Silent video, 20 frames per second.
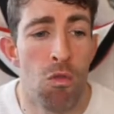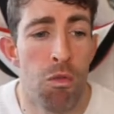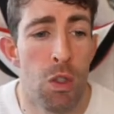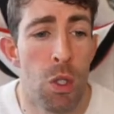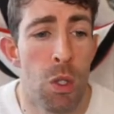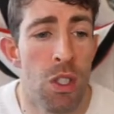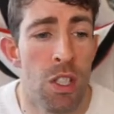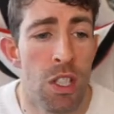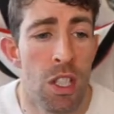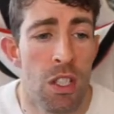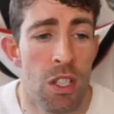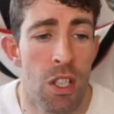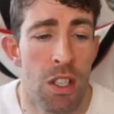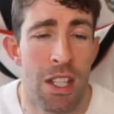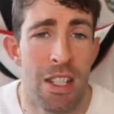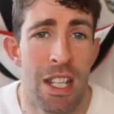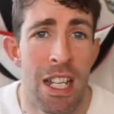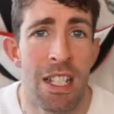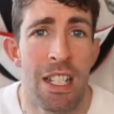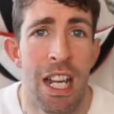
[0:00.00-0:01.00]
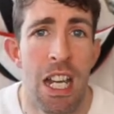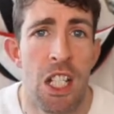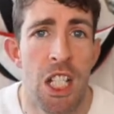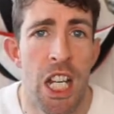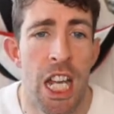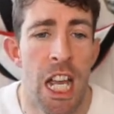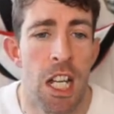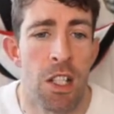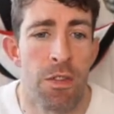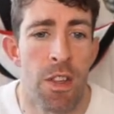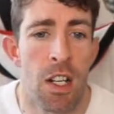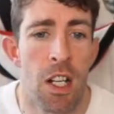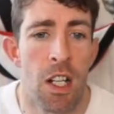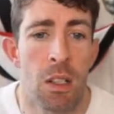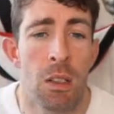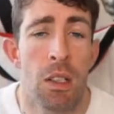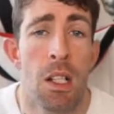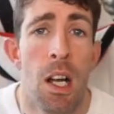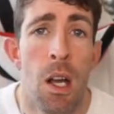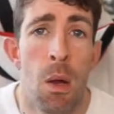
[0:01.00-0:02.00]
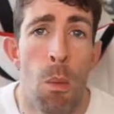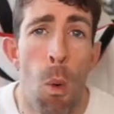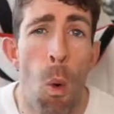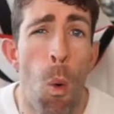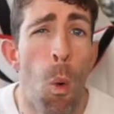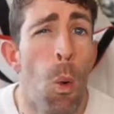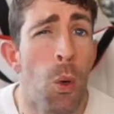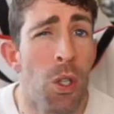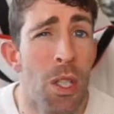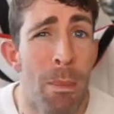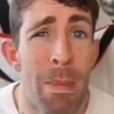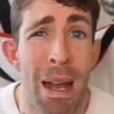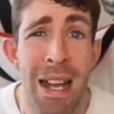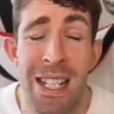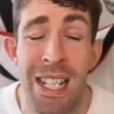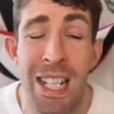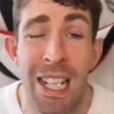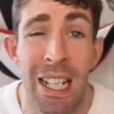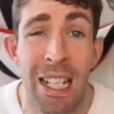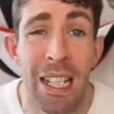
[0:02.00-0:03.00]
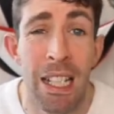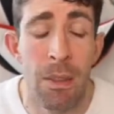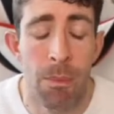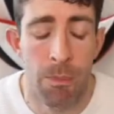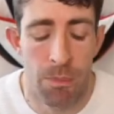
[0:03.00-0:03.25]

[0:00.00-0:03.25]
routes to this index.js file automatically.